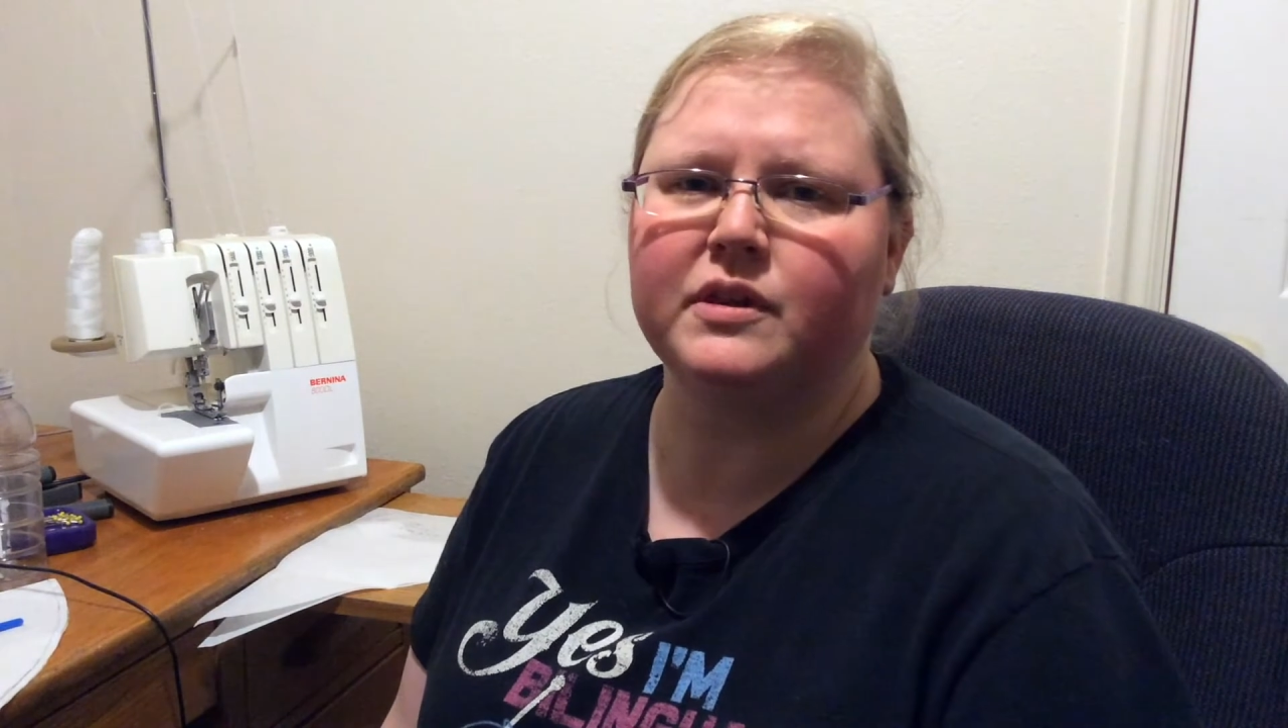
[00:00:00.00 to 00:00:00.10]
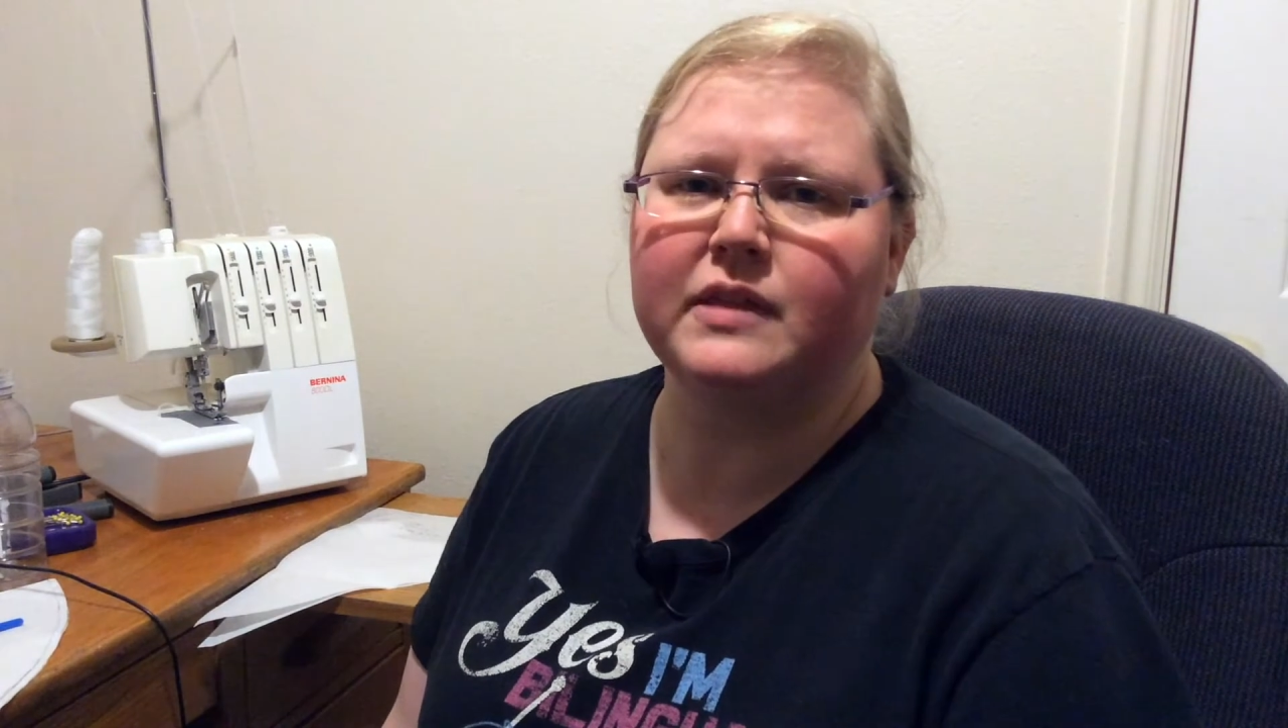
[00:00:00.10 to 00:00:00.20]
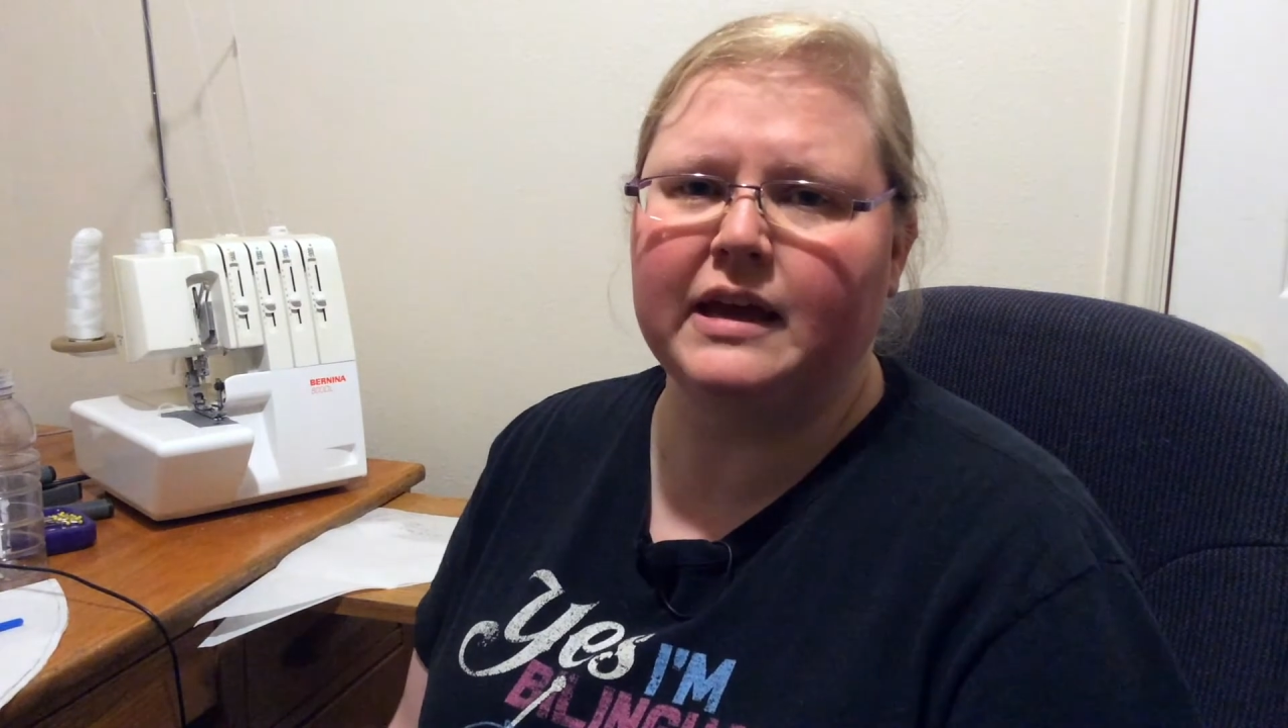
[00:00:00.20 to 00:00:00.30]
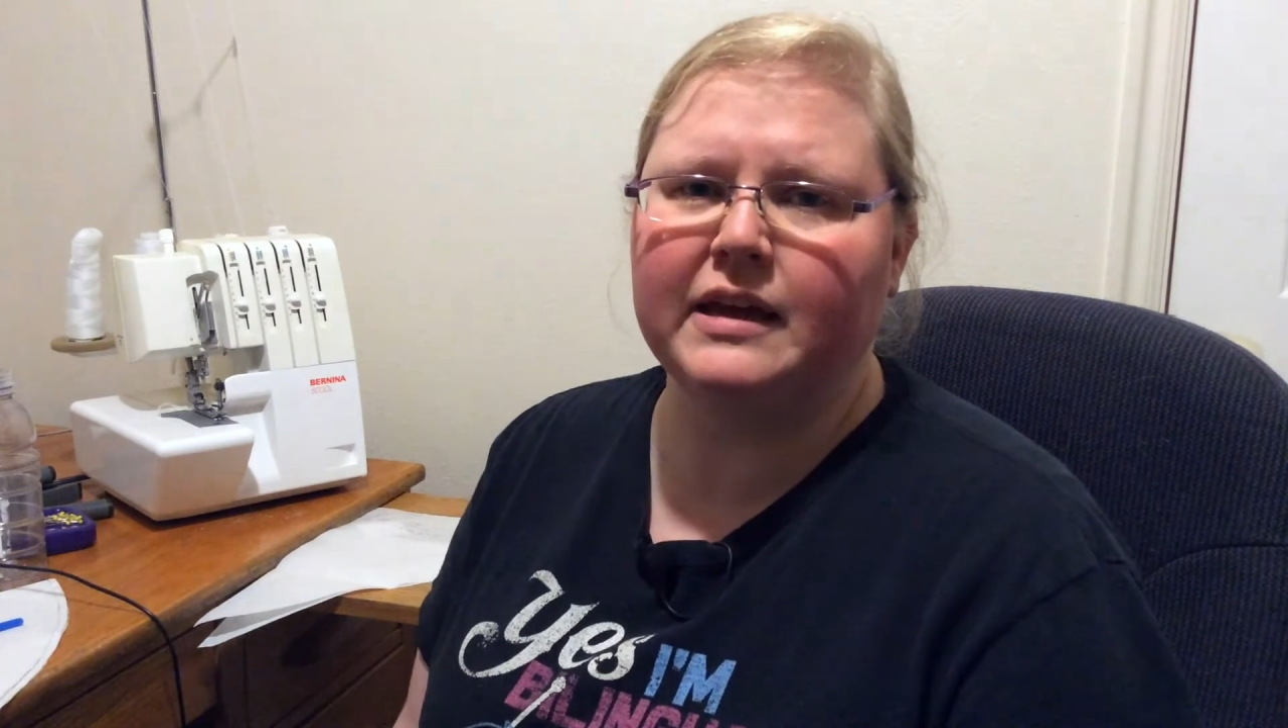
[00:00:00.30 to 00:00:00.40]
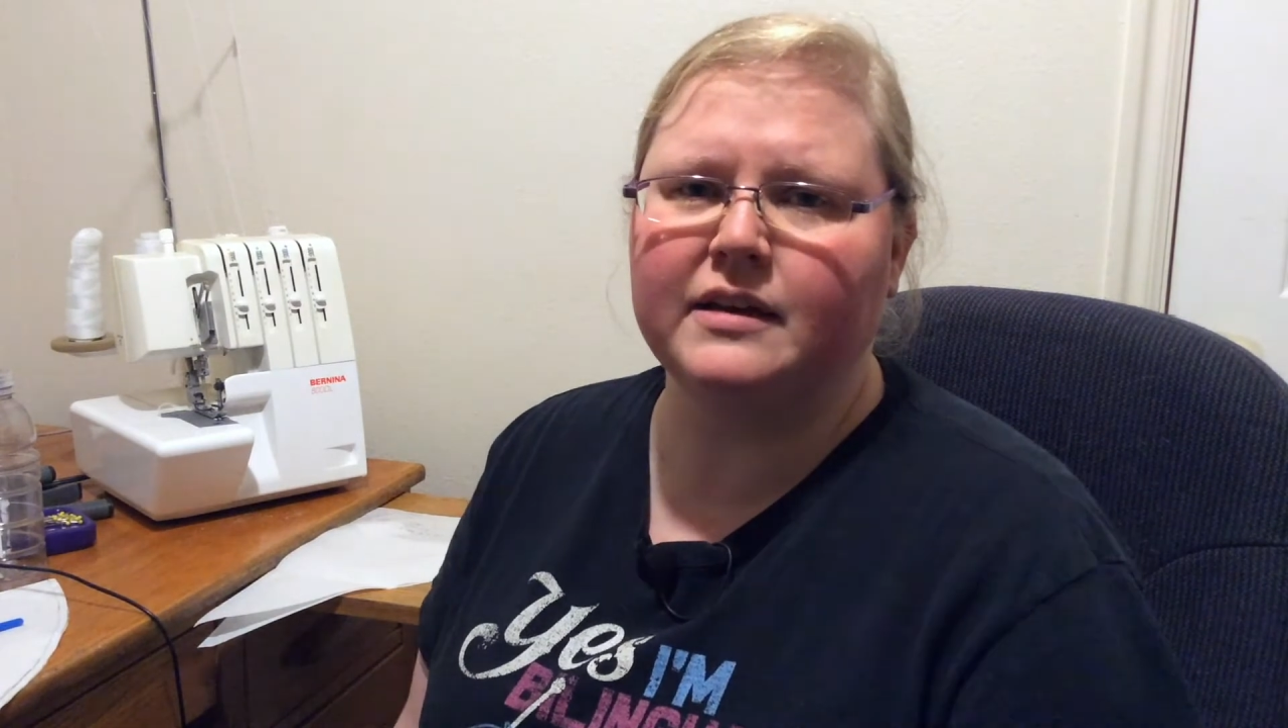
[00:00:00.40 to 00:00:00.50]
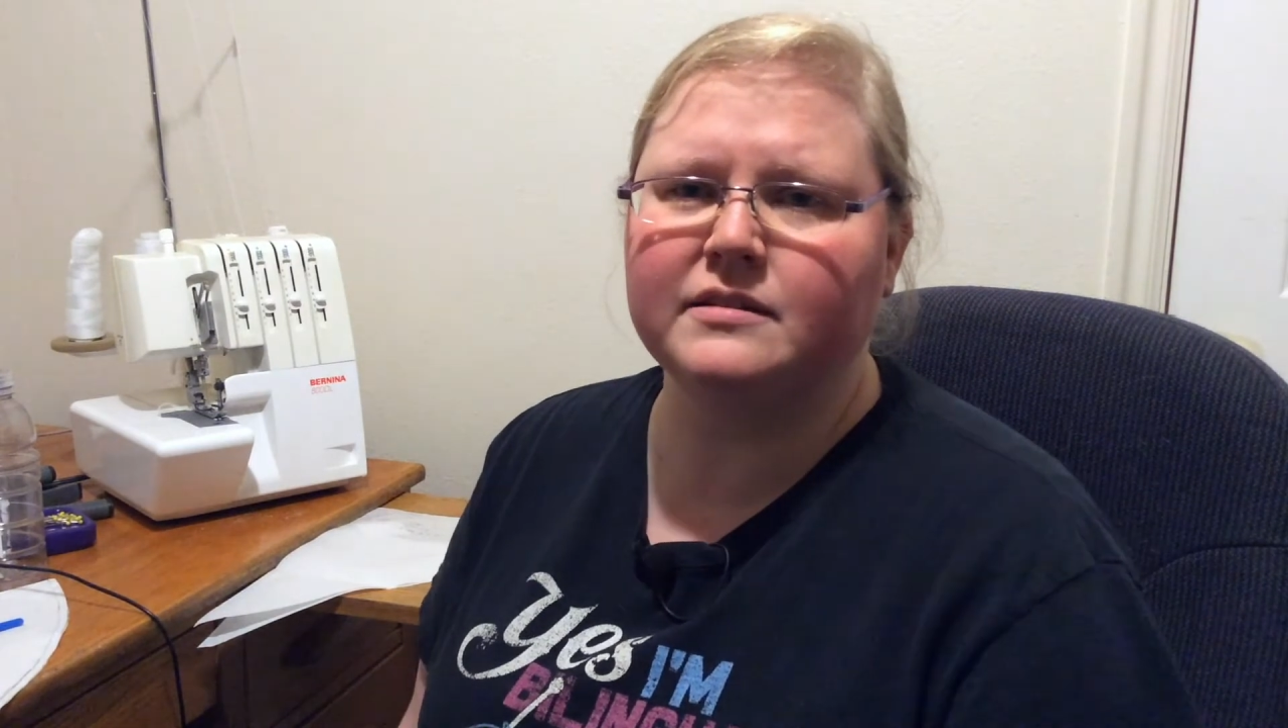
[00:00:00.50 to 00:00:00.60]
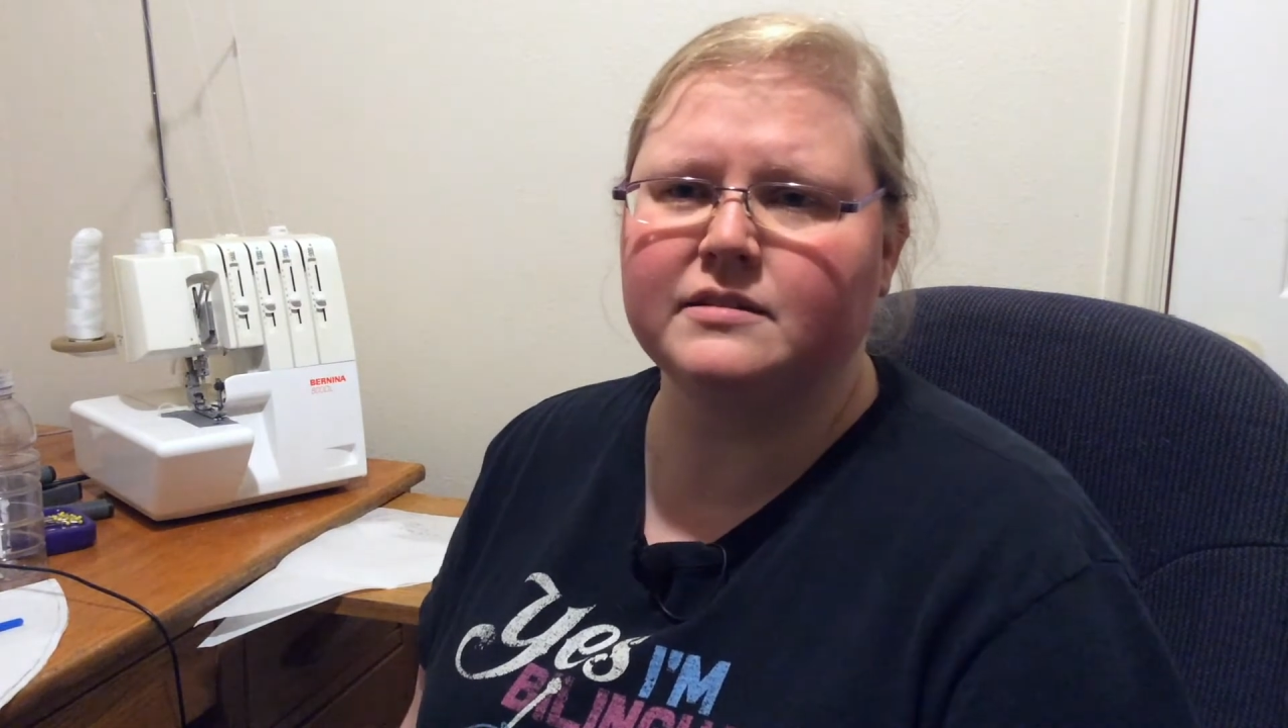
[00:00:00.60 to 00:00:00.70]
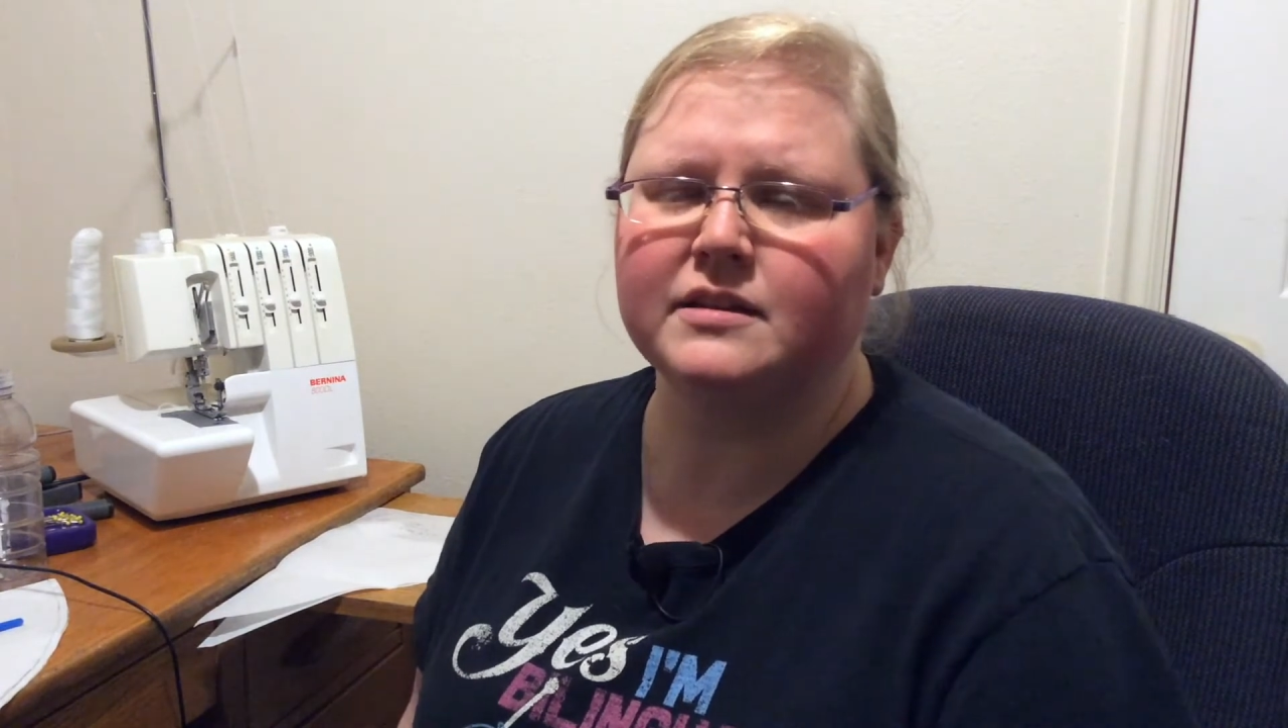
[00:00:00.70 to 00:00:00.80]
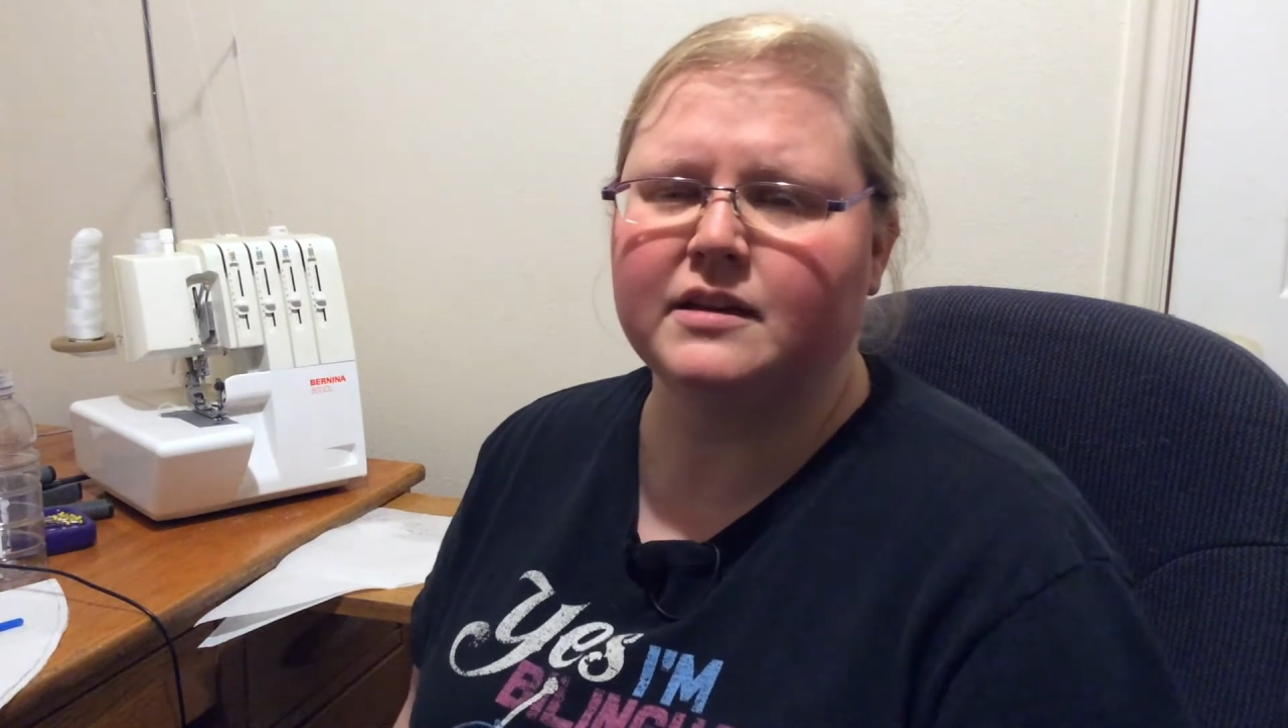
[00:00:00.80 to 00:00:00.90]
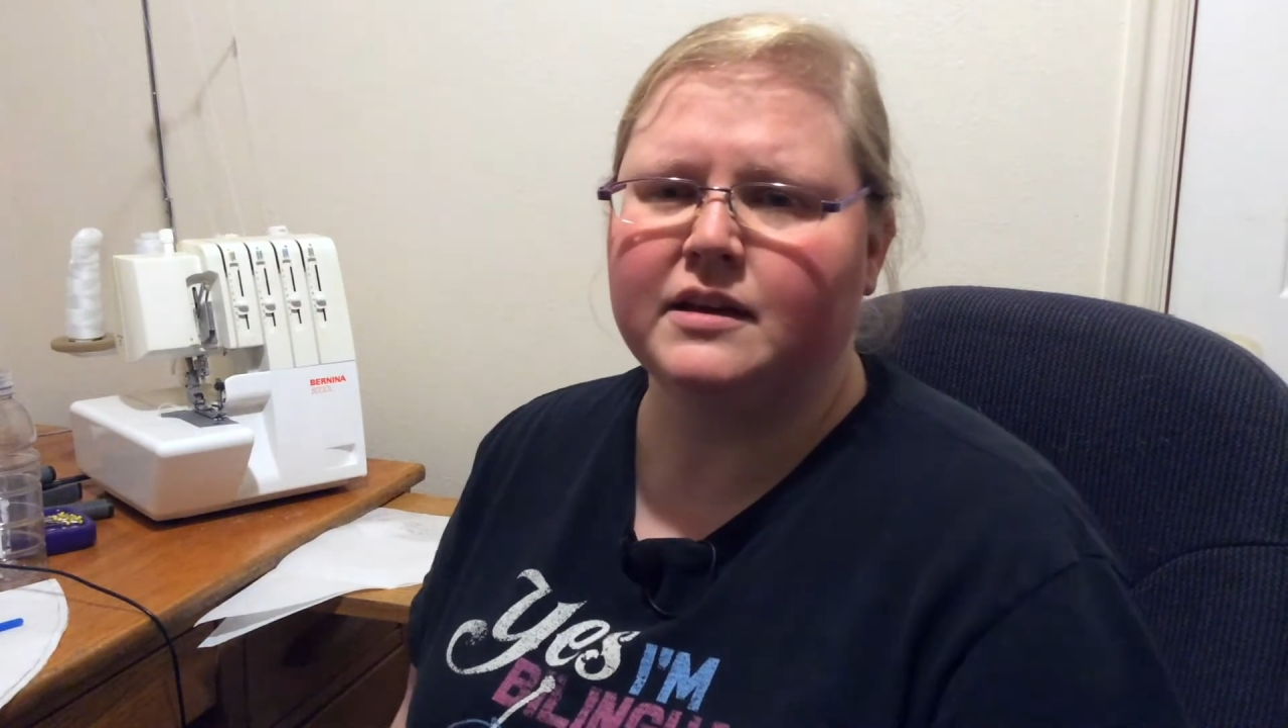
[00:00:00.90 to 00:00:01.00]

things